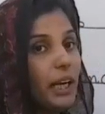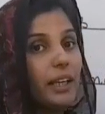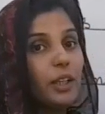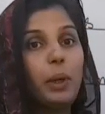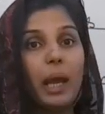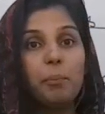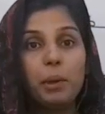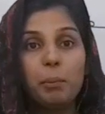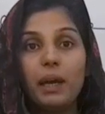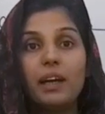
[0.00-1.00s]
and you can
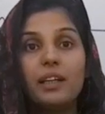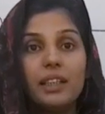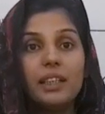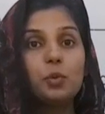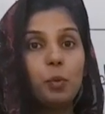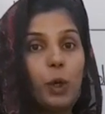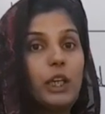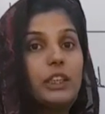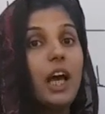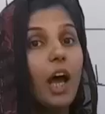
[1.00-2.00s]
prepare these
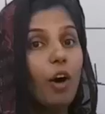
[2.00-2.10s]
words